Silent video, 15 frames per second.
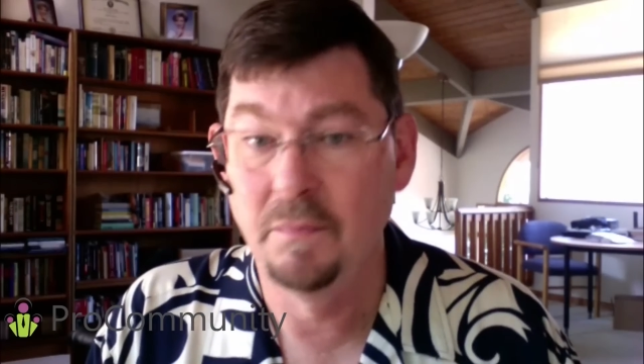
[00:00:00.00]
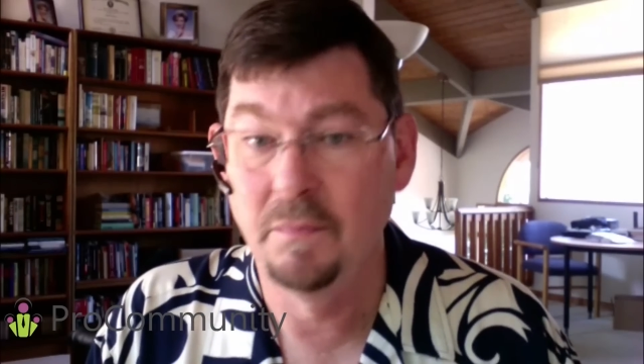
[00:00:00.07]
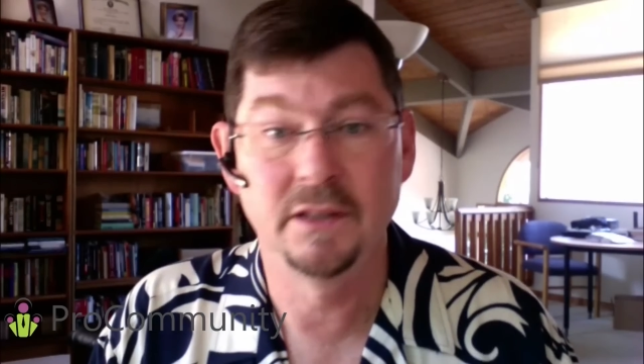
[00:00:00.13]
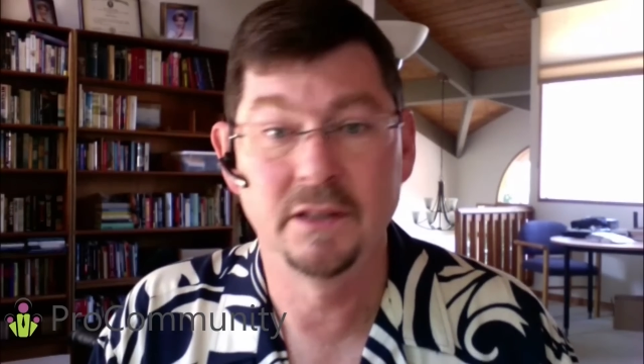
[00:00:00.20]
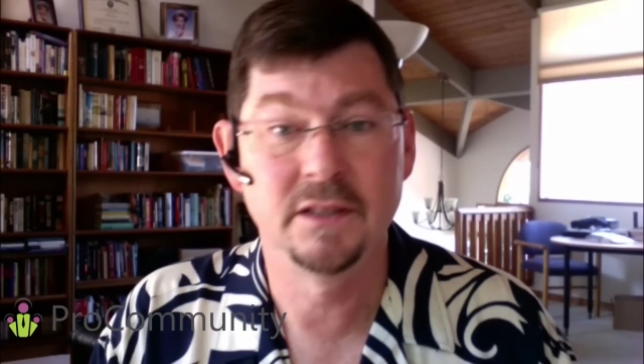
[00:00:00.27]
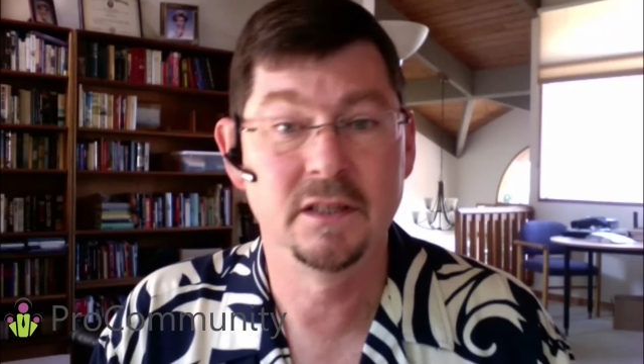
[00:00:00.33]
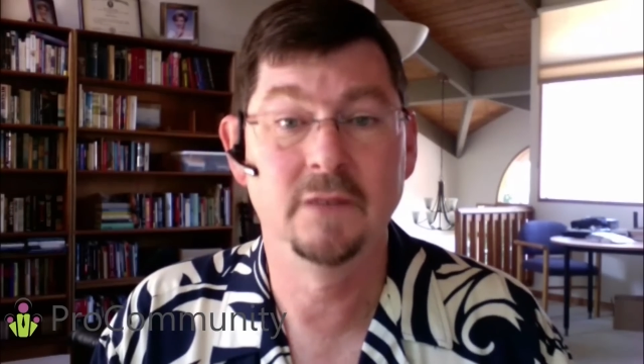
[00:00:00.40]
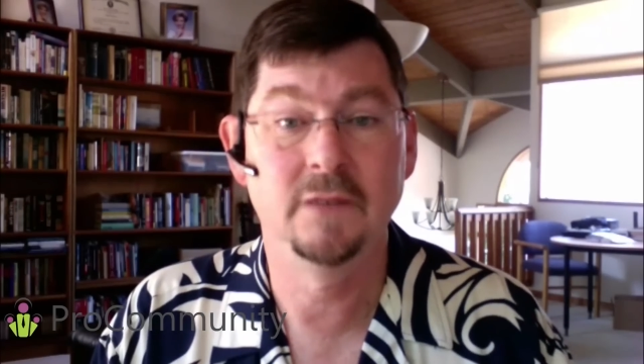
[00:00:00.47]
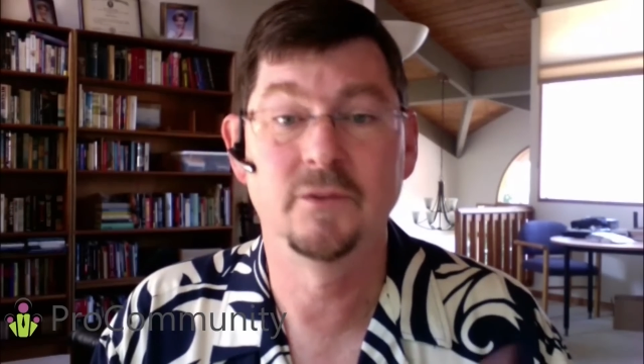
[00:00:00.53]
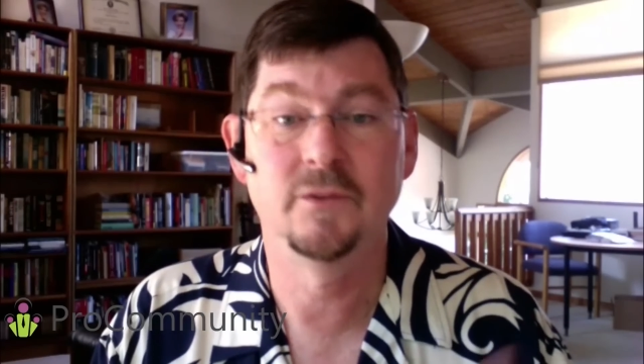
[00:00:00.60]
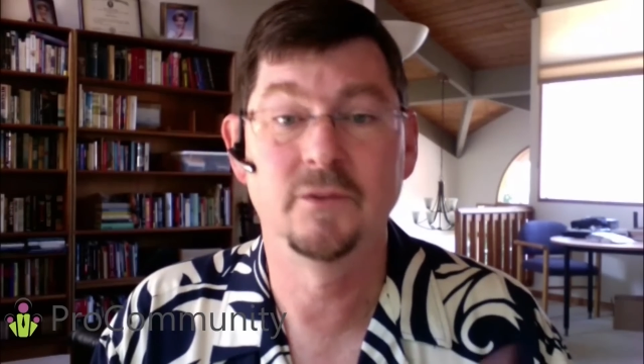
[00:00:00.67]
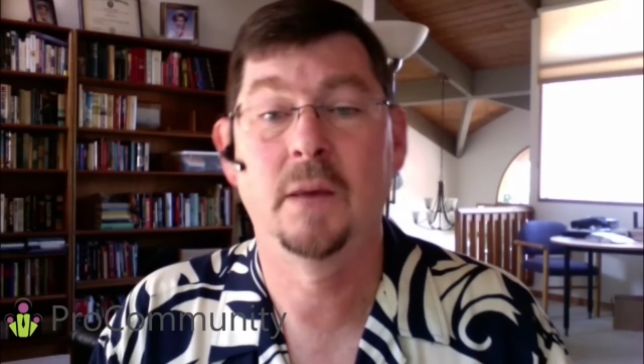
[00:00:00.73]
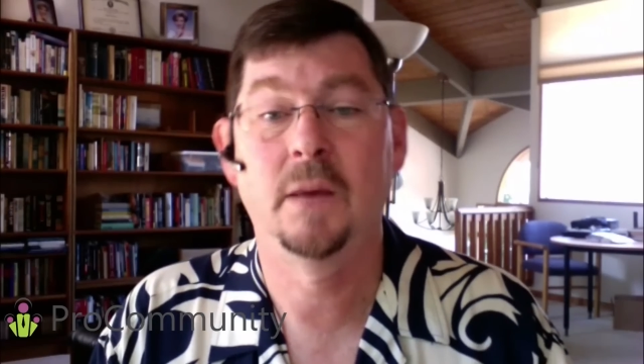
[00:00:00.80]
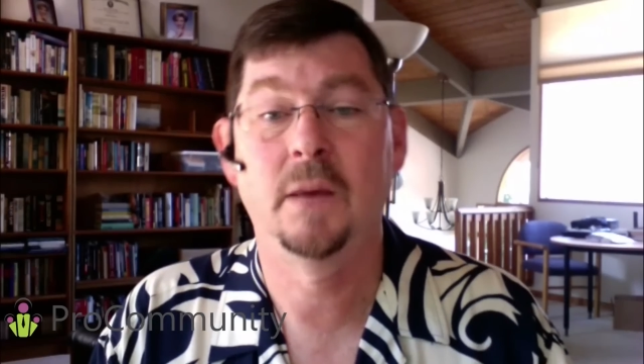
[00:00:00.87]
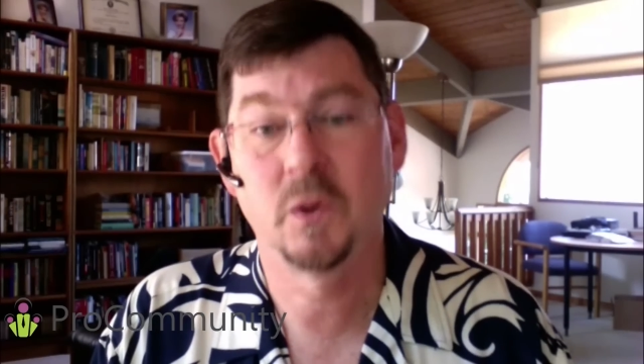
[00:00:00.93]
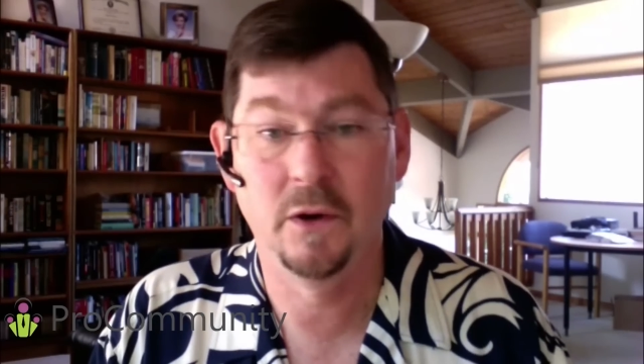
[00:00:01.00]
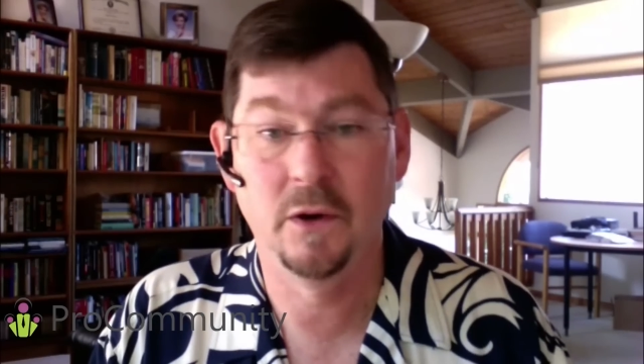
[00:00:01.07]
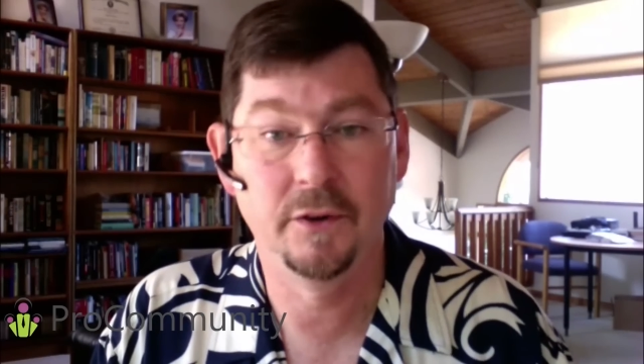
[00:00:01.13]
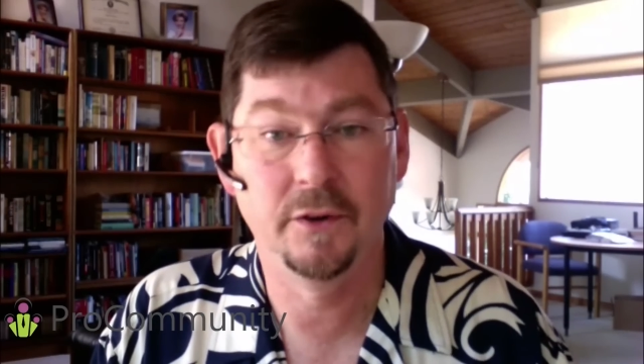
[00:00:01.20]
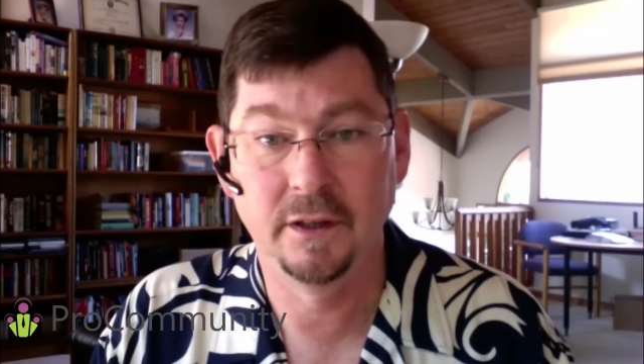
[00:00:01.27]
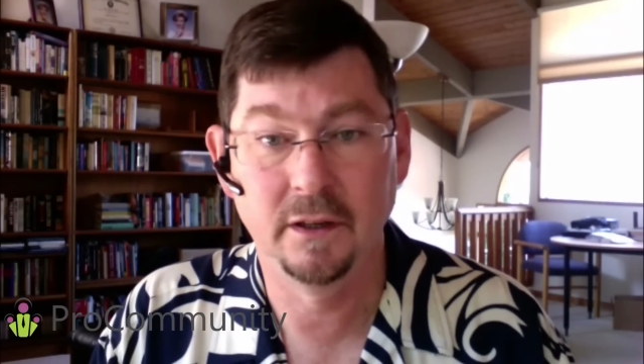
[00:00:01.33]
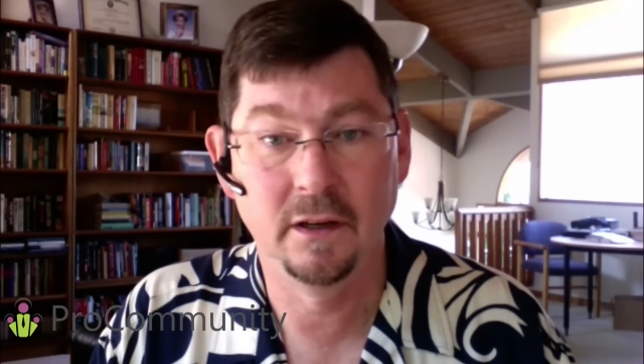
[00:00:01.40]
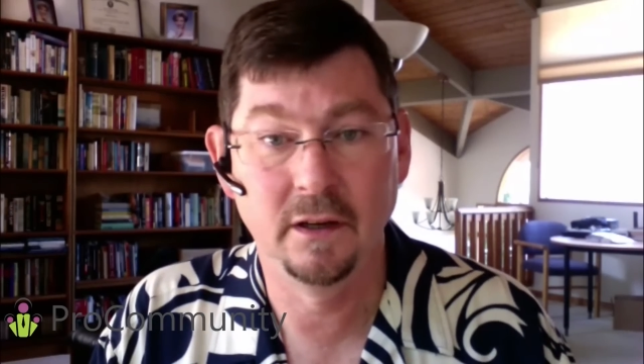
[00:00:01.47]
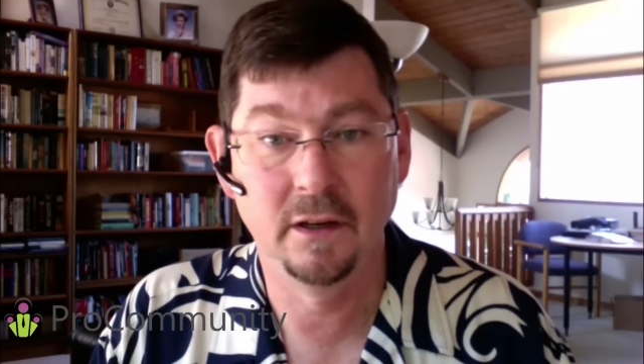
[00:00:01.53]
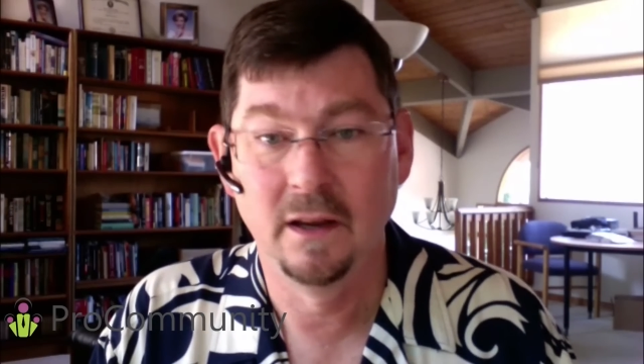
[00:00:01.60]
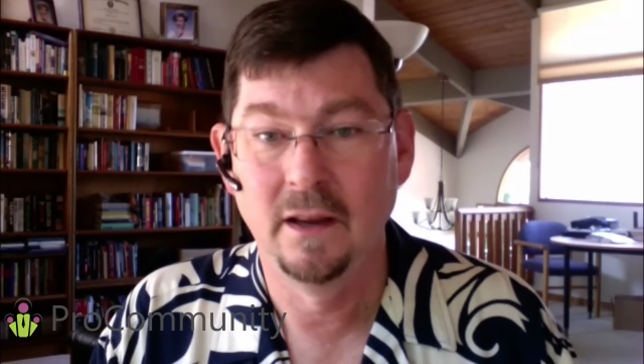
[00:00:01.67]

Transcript: but Steve Jobs quoted,